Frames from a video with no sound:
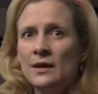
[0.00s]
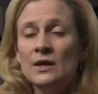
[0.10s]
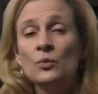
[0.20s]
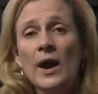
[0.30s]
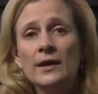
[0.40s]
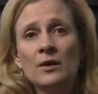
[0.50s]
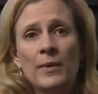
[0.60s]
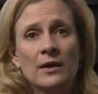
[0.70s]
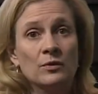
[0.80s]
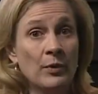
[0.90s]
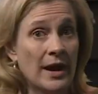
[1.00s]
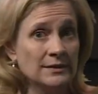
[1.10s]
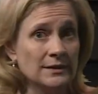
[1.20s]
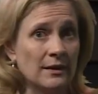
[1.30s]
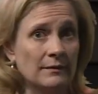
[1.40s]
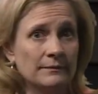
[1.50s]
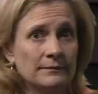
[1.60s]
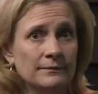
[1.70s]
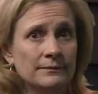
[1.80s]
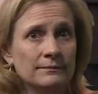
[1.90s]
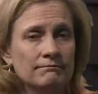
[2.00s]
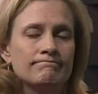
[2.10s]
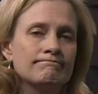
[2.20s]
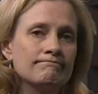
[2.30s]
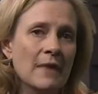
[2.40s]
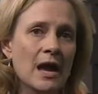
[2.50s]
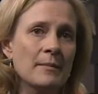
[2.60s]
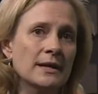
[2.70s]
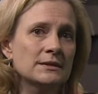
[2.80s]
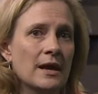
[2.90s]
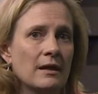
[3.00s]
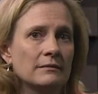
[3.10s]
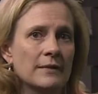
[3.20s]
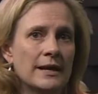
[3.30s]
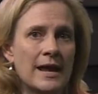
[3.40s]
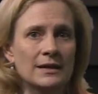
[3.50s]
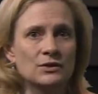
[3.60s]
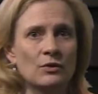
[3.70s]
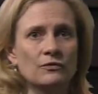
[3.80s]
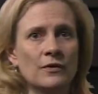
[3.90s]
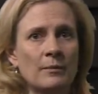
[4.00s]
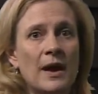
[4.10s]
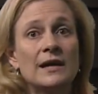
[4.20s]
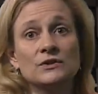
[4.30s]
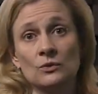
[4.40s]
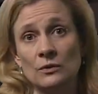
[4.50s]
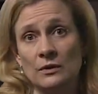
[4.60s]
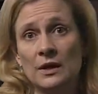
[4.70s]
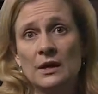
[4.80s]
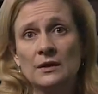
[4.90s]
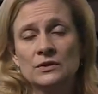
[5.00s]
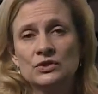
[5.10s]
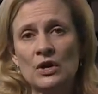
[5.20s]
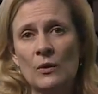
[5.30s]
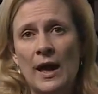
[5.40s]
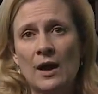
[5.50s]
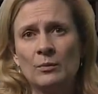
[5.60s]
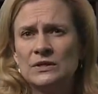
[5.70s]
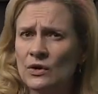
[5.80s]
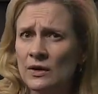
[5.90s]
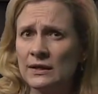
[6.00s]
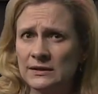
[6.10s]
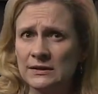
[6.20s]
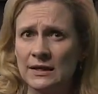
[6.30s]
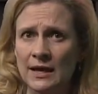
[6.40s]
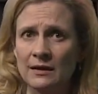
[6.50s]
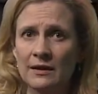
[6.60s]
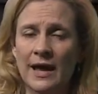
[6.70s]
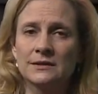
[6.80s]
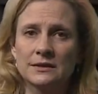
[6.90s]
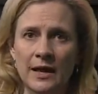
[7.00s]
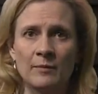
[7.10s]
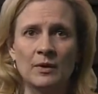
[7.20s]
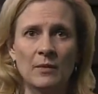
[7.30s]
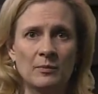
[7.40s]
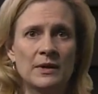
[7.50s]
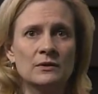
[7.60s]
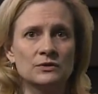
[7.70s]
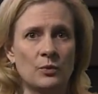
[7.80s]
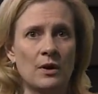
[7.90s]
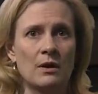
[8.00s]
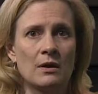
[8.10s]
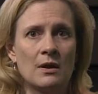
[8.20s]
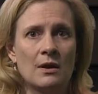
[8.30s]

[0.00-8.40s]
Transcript: In writing about Nebraska, I might tell an anecdote from high school to show how materialistic and class-climbing my peers were,